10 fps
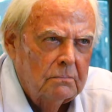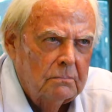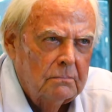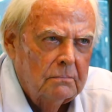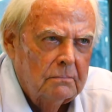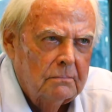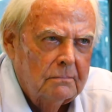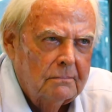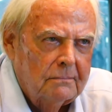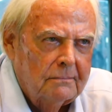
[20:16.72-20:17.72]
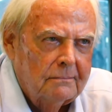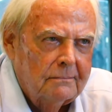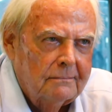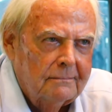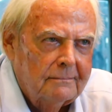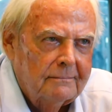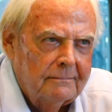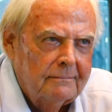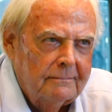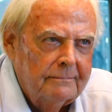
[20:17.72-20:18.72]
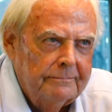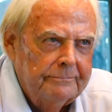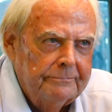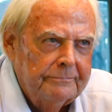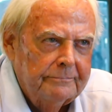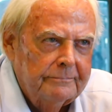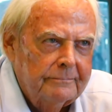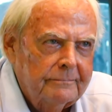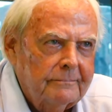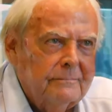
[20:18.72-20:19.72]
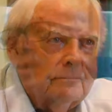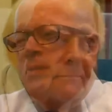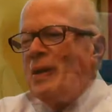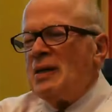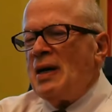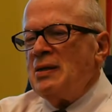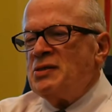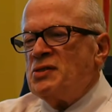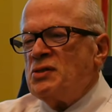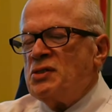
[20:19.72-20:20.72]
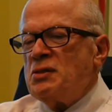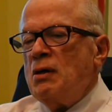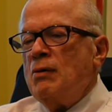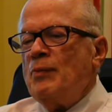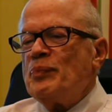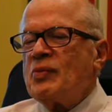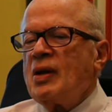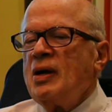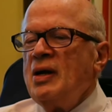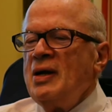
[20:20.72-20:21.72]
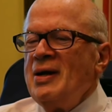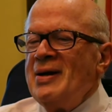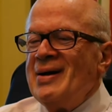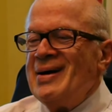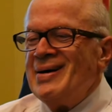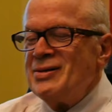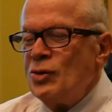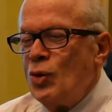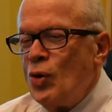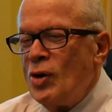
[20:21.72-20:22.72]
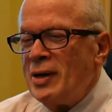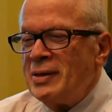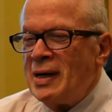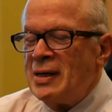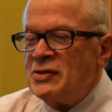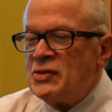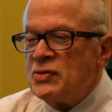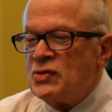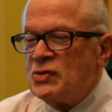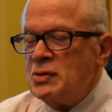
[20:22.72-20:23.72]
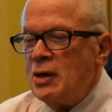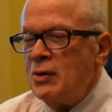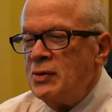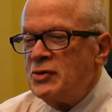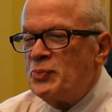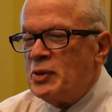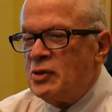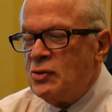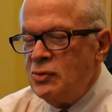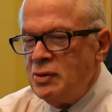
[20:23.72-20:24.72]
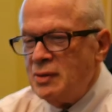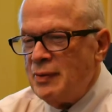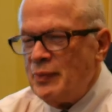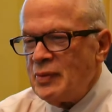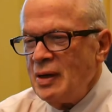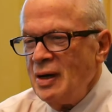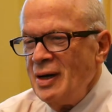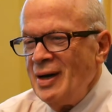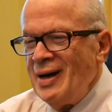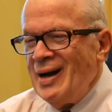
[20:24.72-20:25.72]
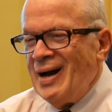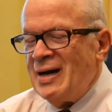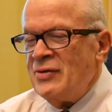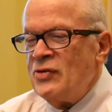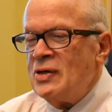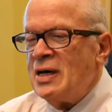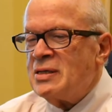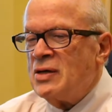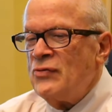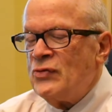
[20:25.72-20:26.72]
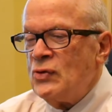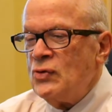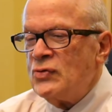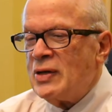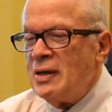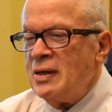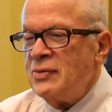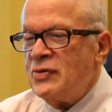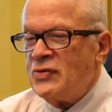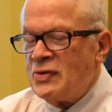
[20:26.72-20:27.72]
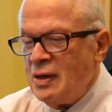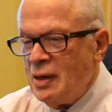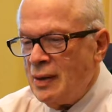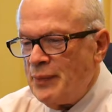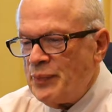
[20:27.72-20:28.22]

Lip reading: I was going to mention that. Let's talk about ice and snow. The law in ice and snow is peculiar. And if you get confused, I understand.